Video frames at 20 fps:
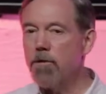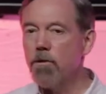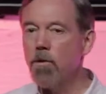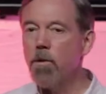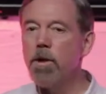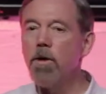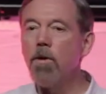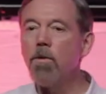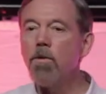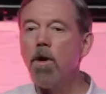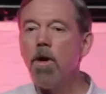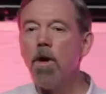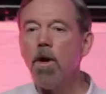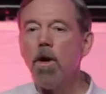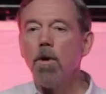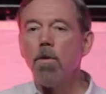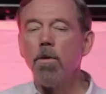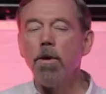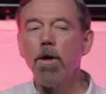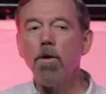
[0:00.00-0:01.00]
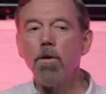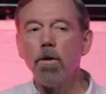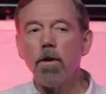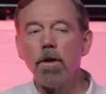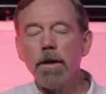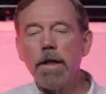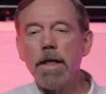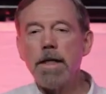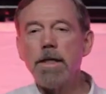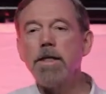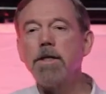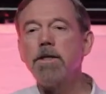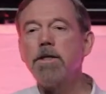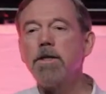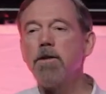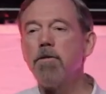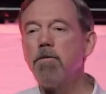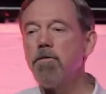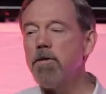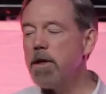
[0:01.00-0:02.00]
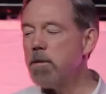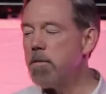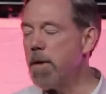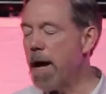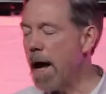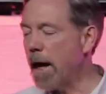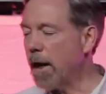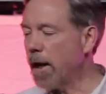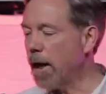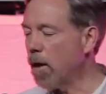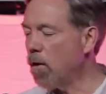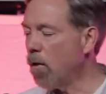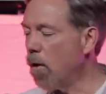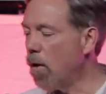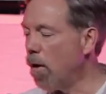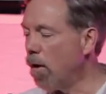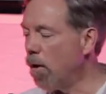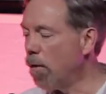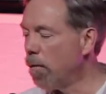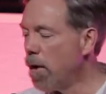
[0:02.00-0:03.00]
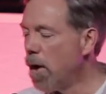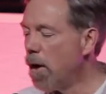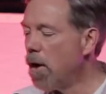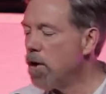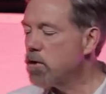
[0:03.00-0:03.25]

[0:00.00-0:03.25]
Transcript: So we don't, we don't listen to the feedback at all.